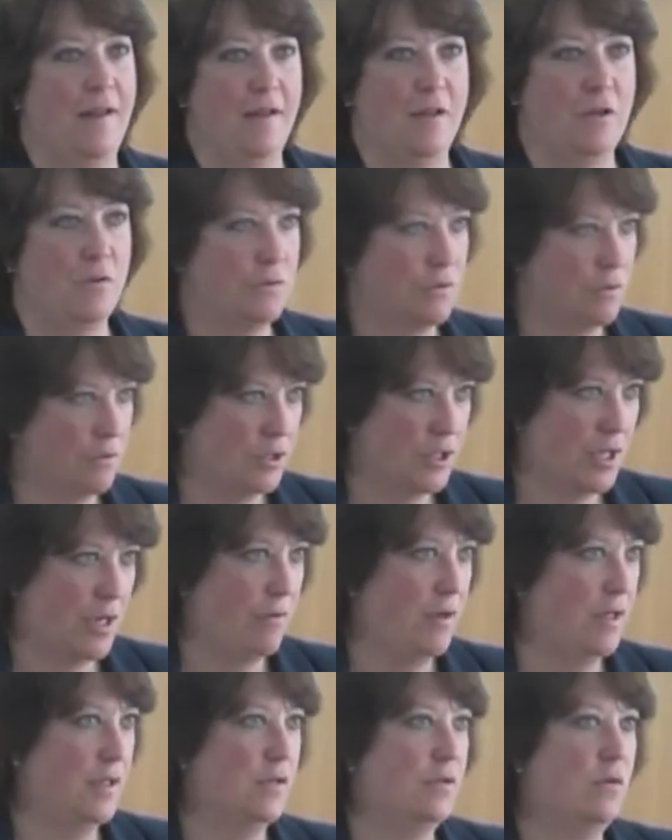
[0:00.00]

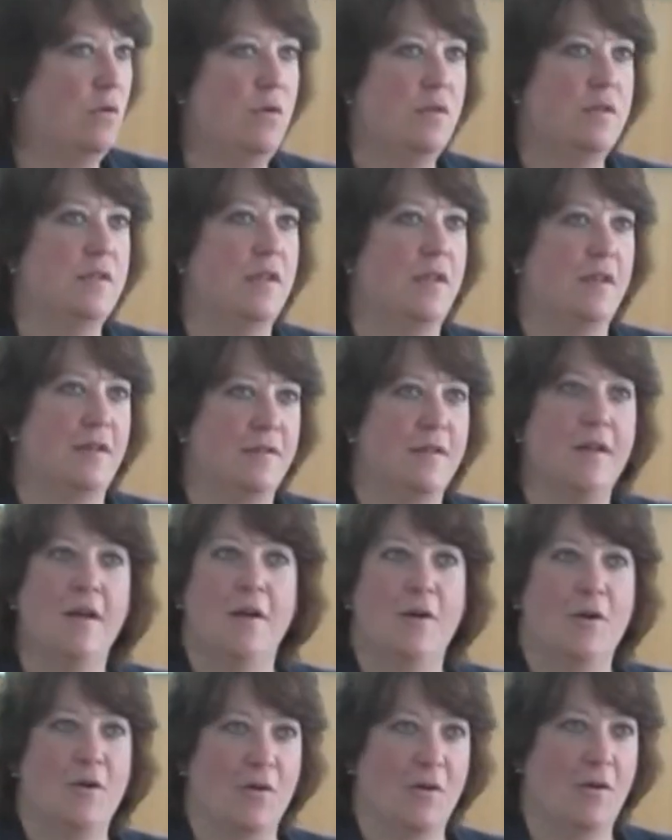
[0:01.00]
user-generated content
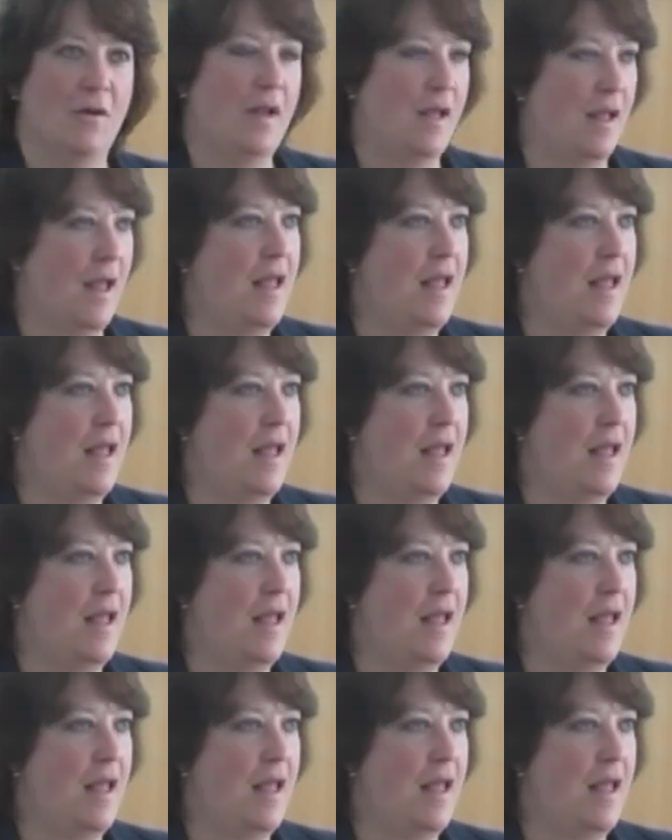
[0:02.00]
or